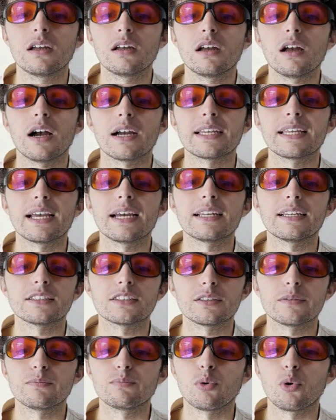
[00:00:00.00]
Again, it's
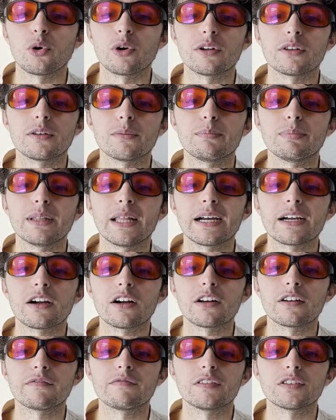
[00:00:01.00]
important to block
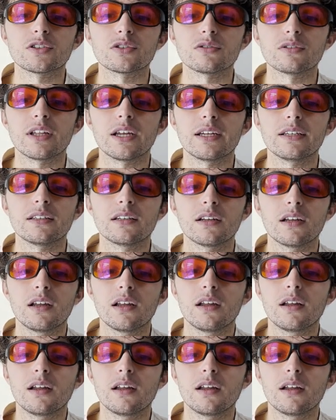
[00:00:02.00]
artificial light,